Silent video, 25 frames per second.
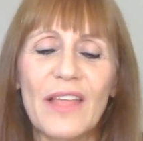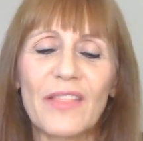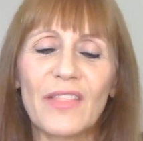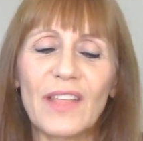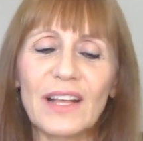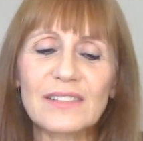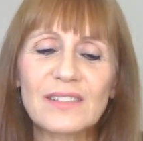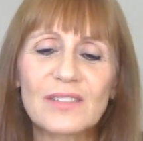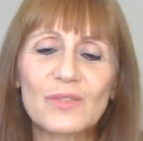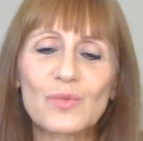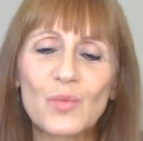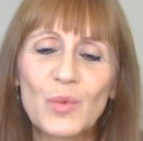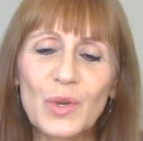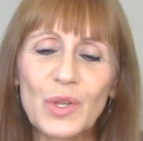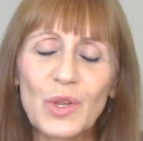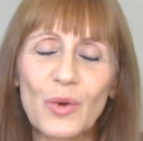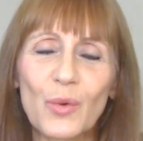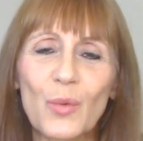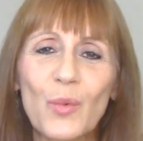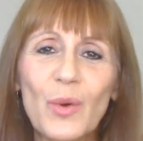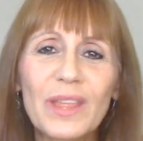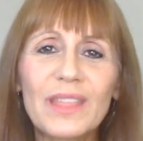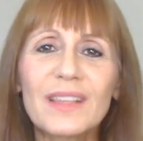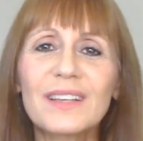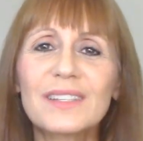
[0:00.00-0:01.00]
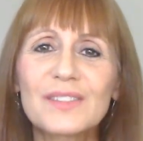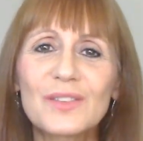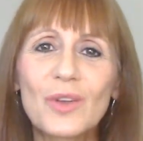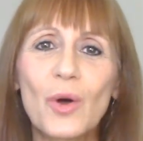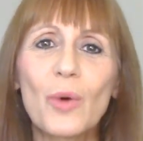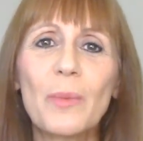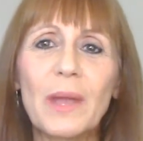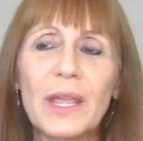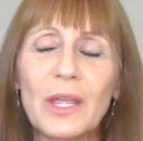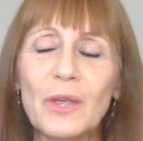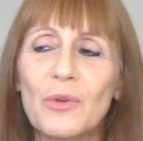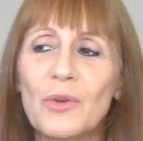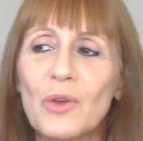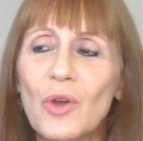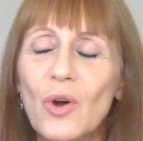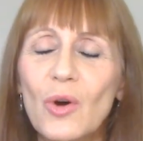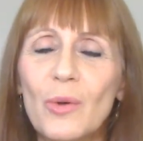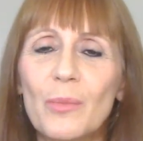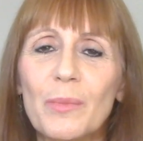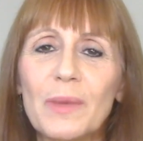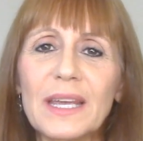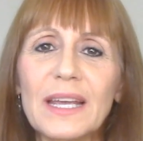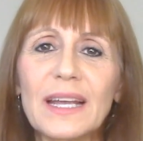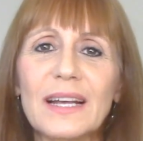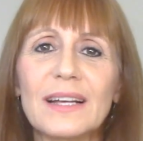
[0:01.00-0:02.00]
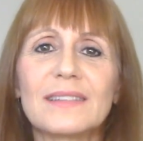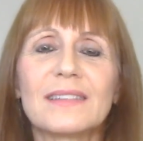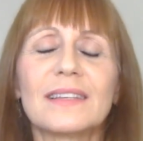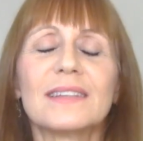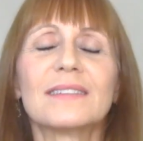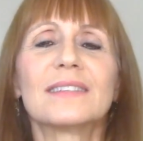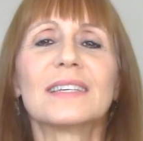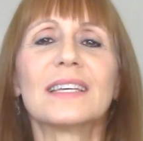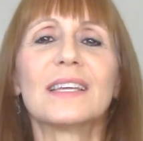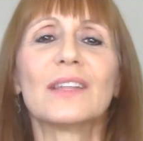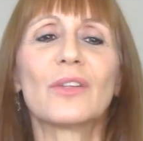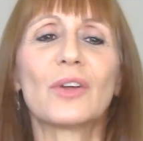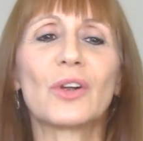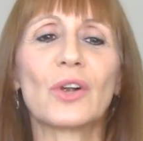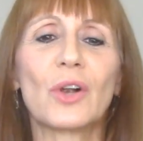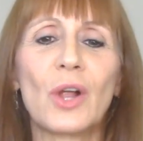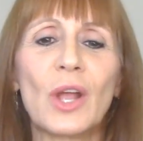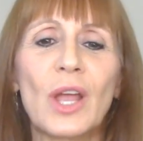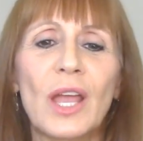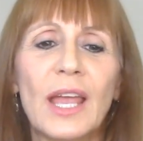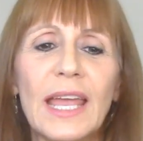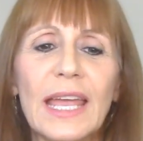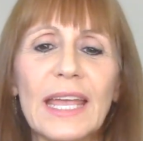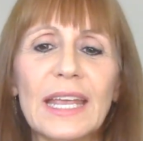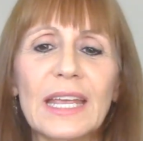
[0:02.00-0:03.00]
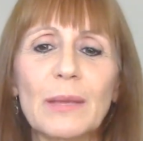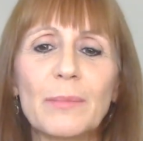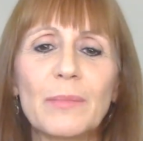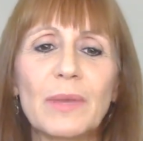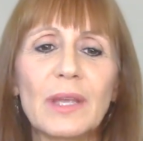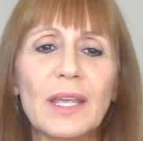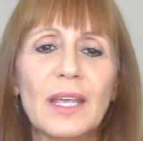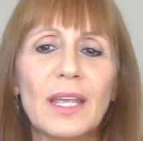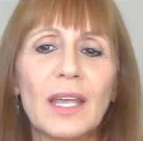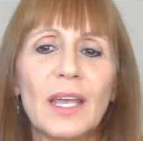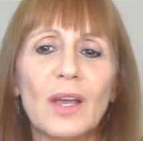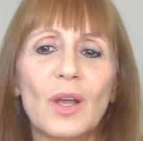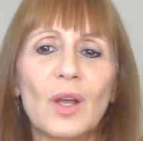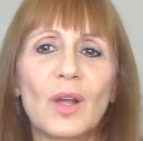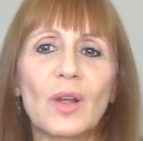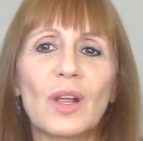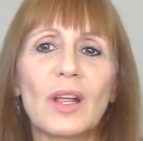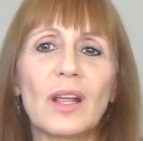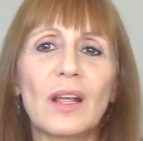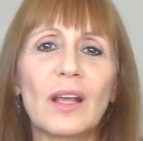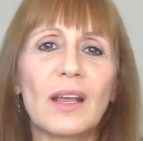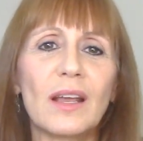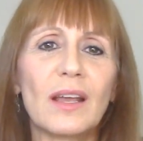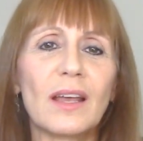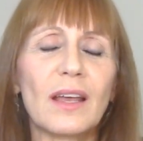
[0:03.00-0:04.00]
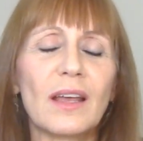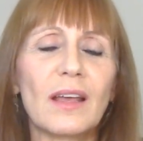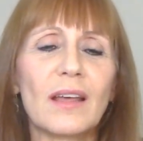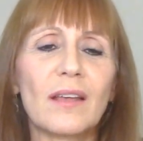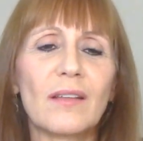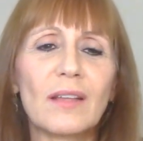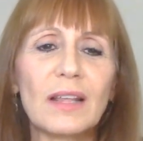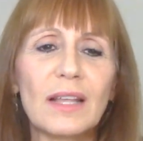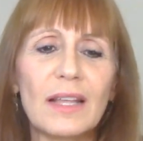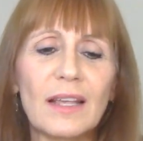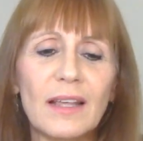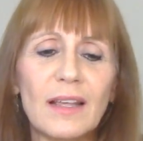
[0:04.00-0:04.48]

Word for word: that's when you're with a soulmate you know it because it's either it can be uh,